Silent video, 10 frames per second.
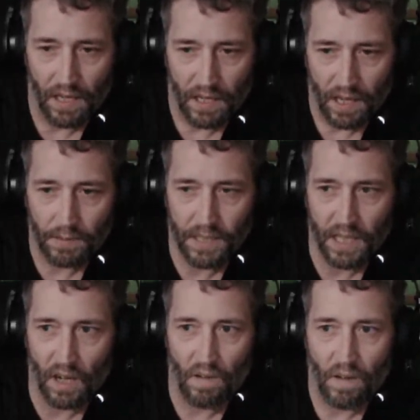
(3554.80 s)
I'm sick
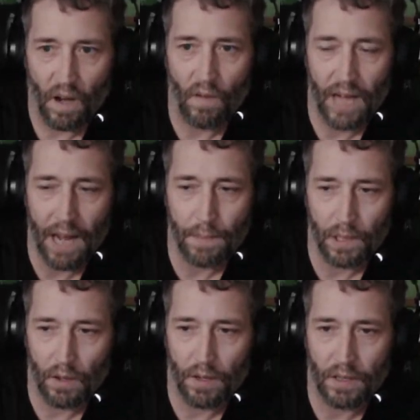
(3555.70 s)
of unreliable
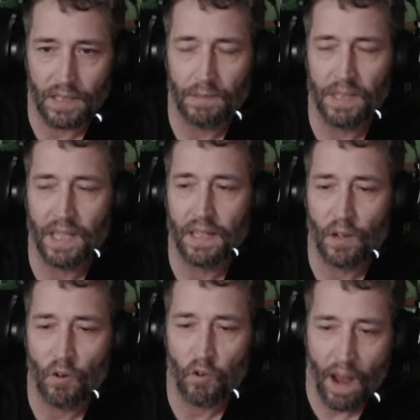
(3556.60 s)
loaders. I'm sick of the
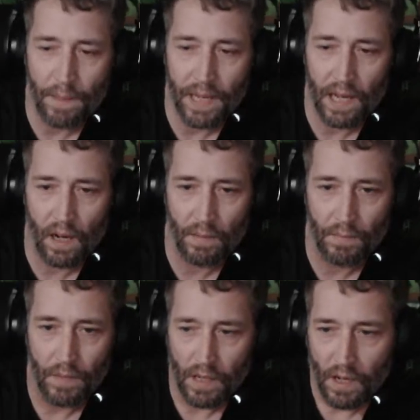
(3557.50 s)
crappy
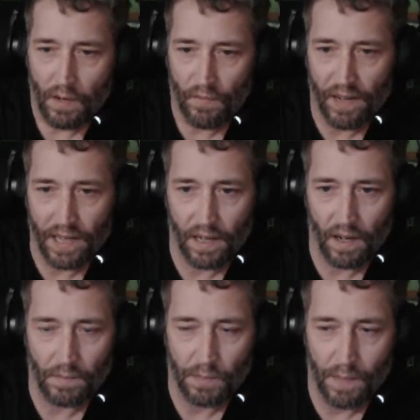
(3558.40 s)
friggin'
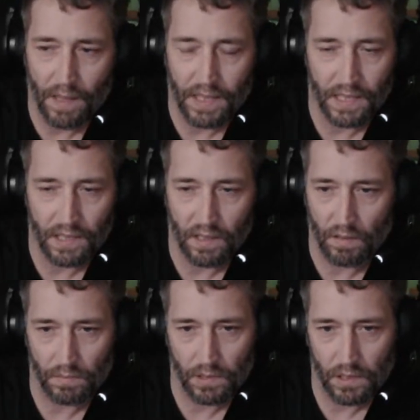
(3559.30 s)
smelting
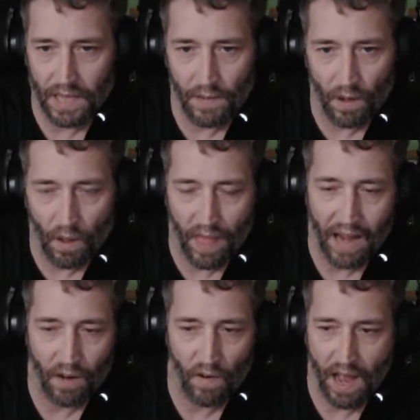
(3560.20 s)
systems. Got rid of all that
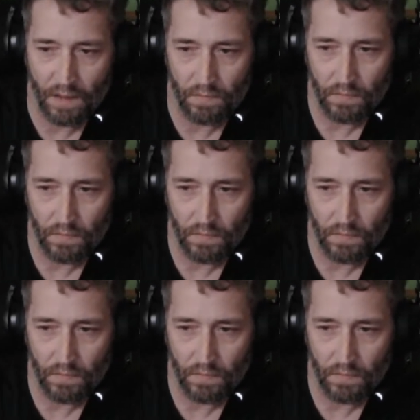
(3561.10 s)
crap.